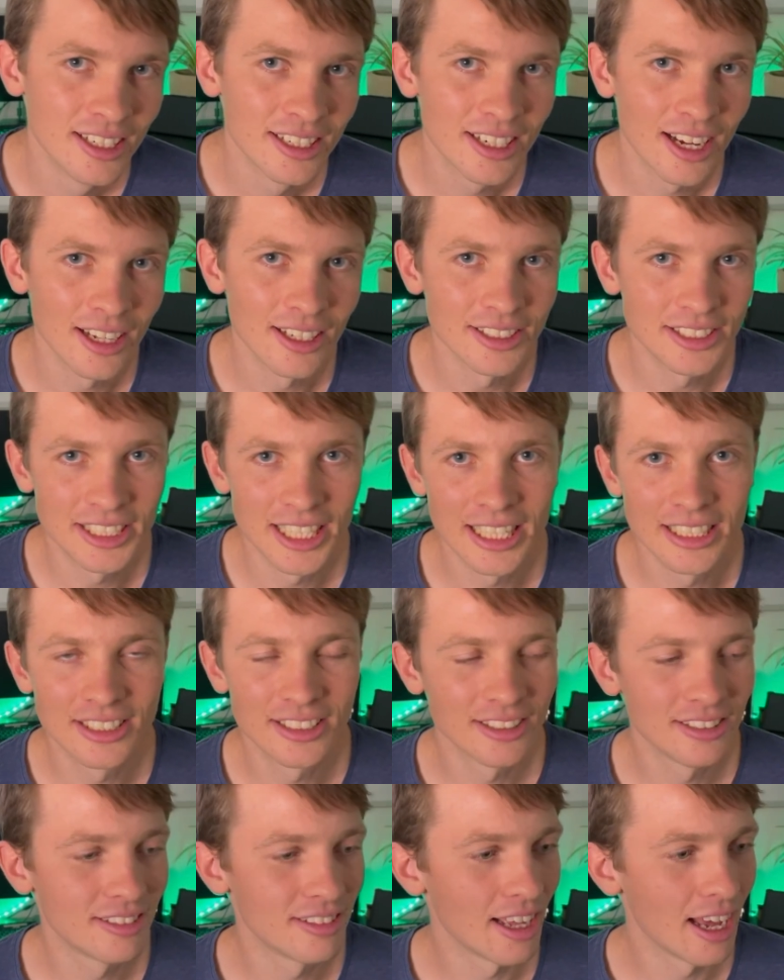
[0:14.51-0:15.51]
Color
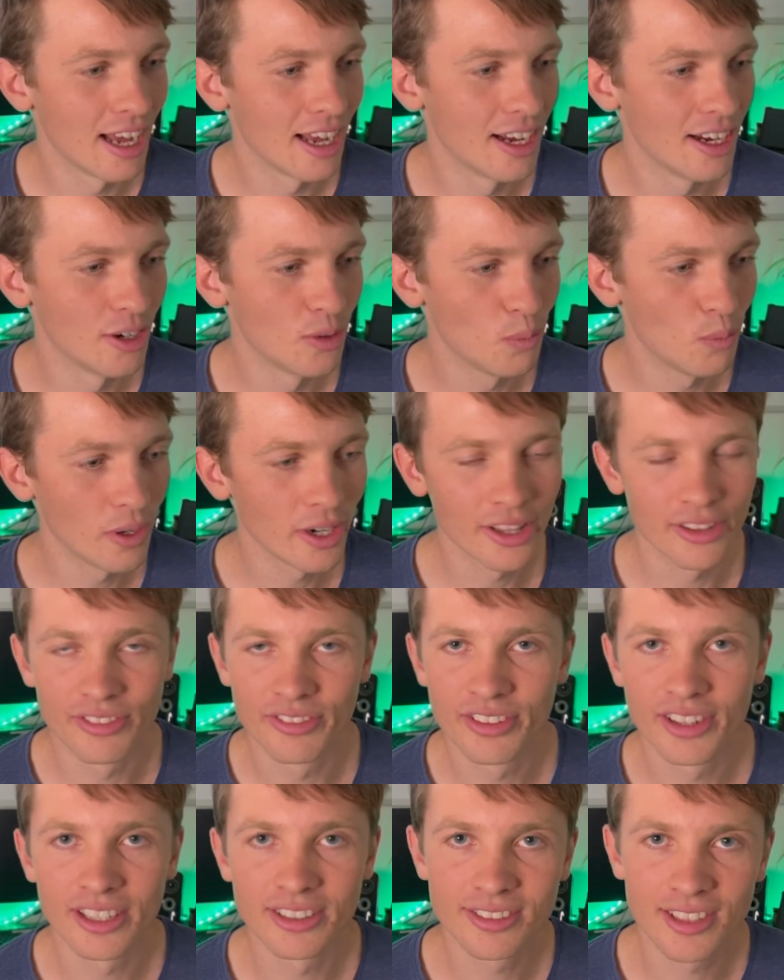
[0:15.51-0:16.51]
changes are one of the
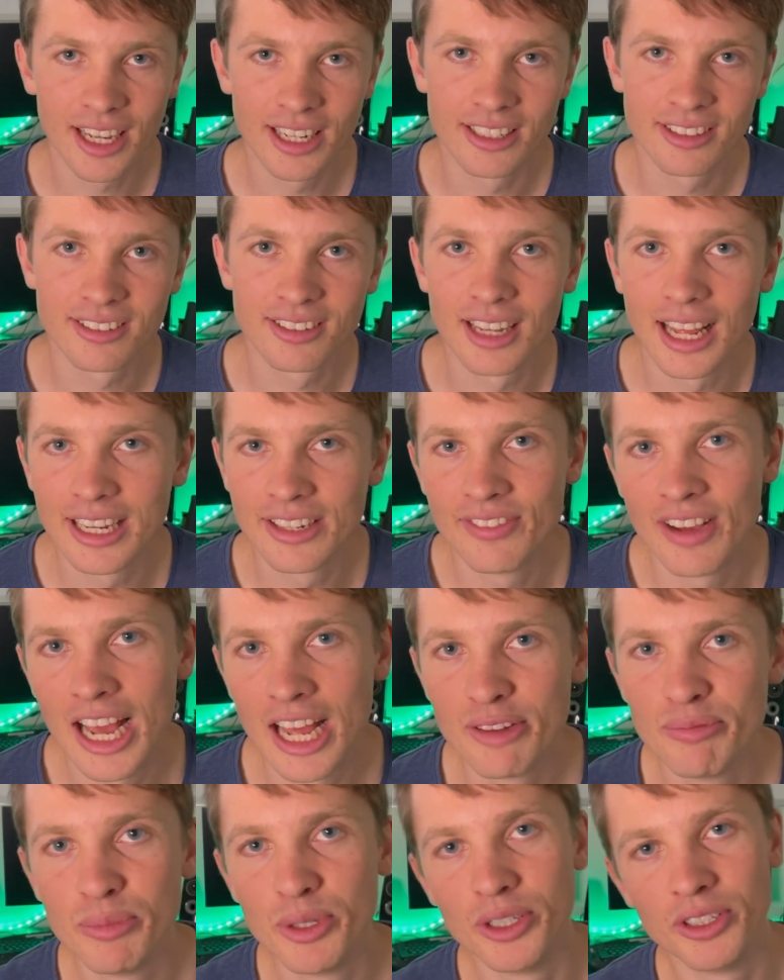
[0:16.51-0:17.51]
first kind of sleight of
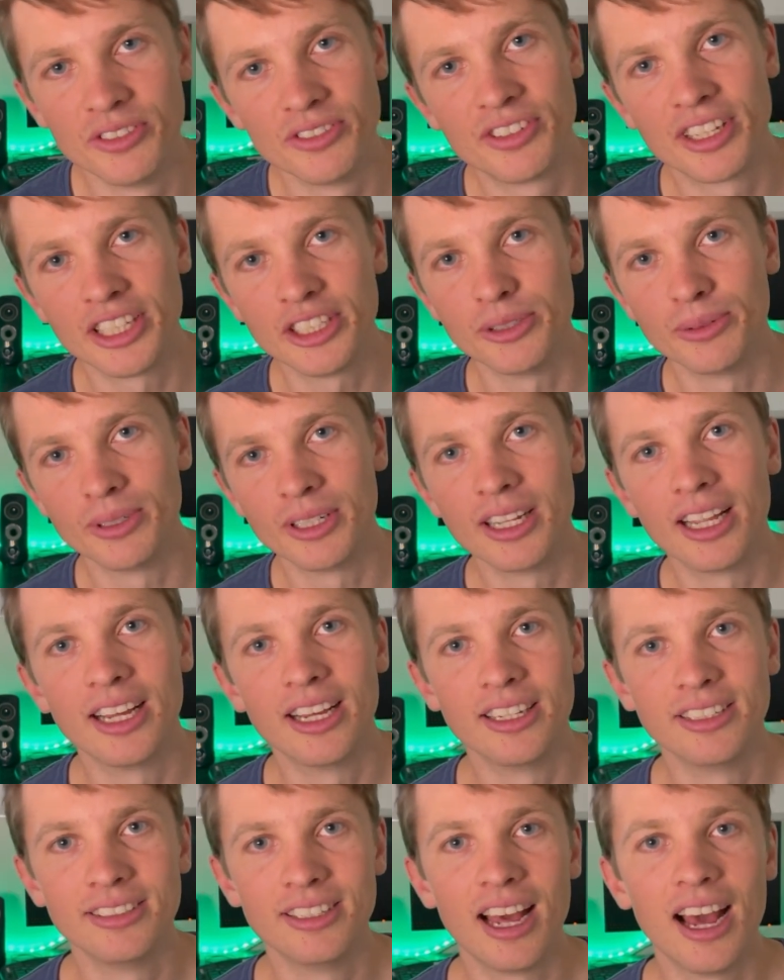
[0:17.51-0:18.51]
hand moves that you would
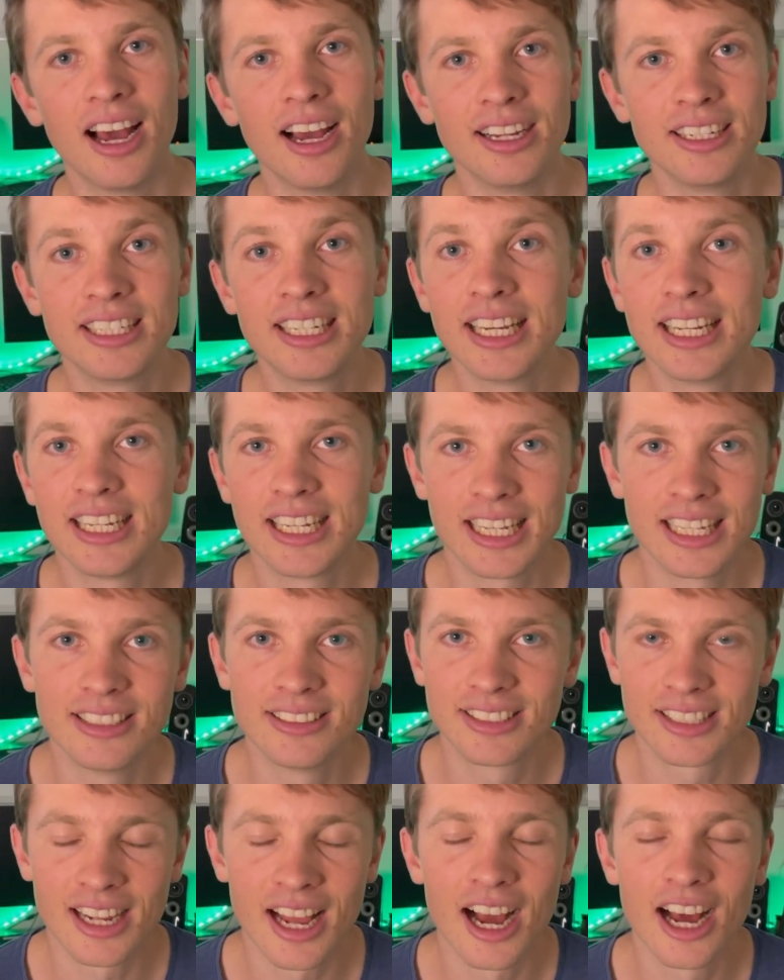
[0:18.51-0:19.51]
learn getting
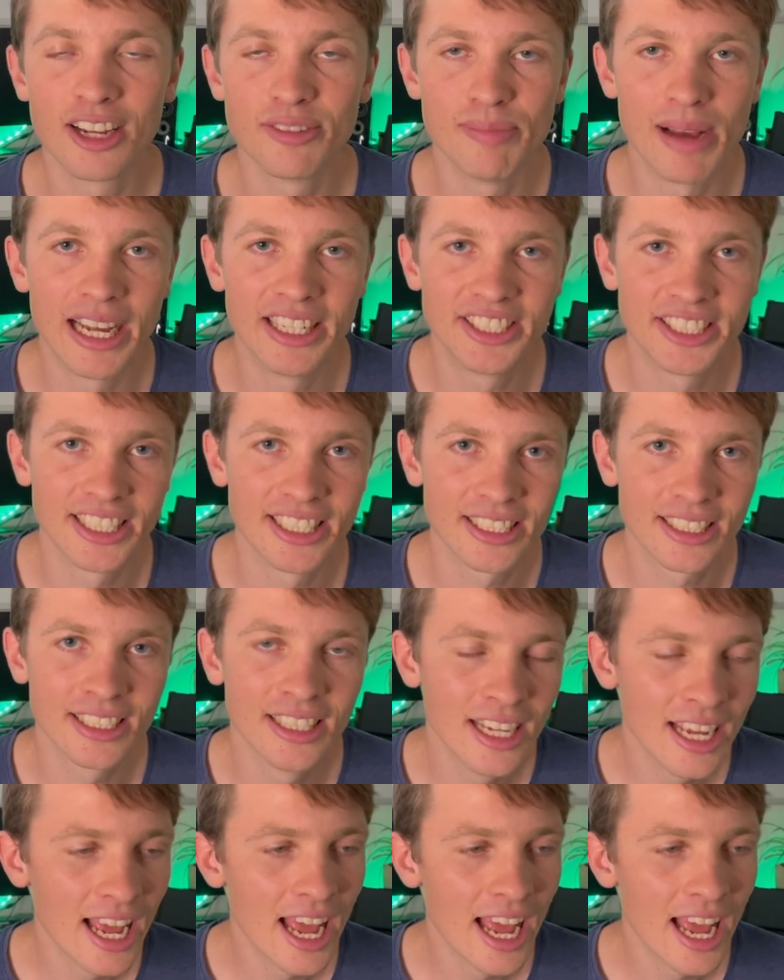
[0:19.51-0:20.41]
into card magic.